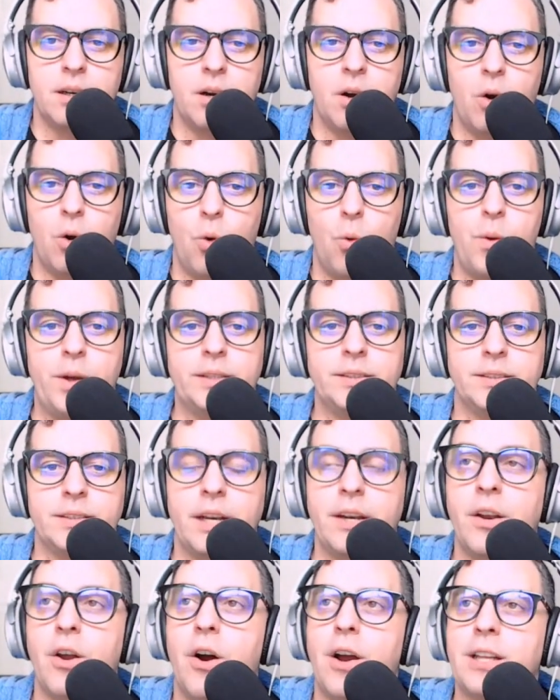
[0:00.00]
always
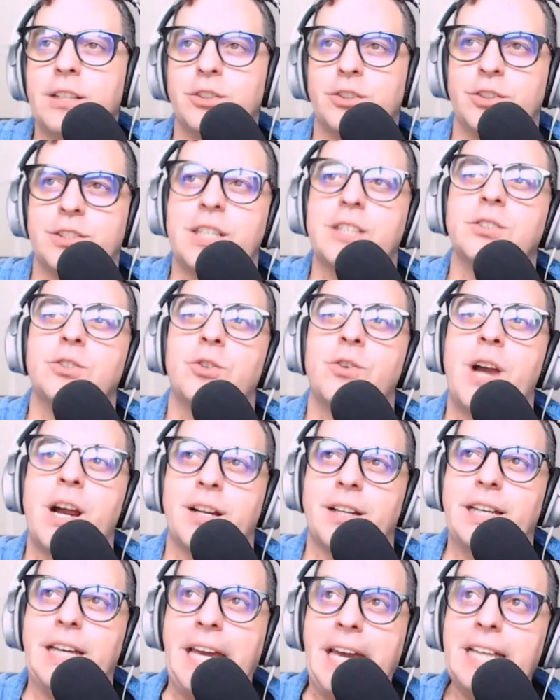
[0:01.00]
the knowledge center uh,
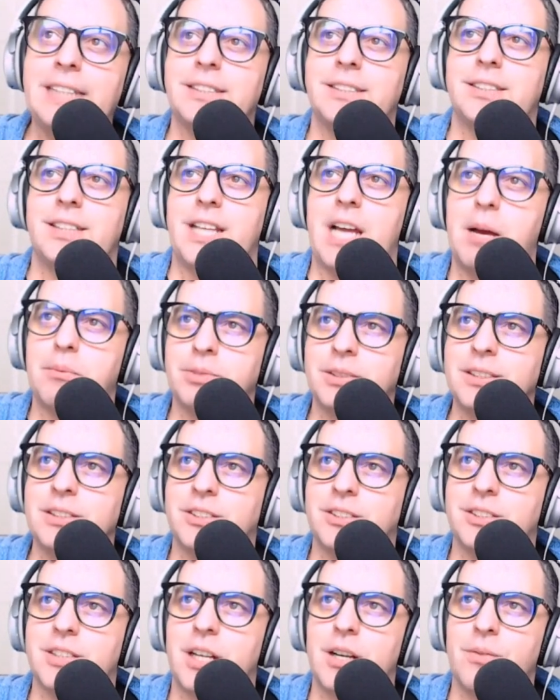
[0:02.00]
in Synapse
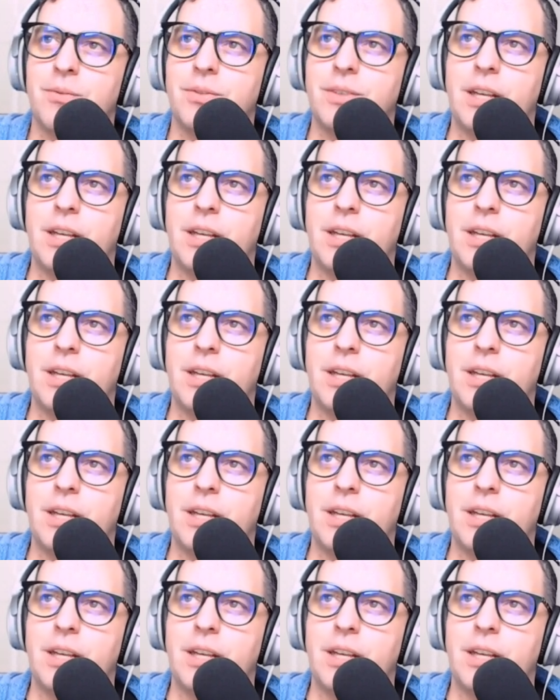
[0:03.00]
itself.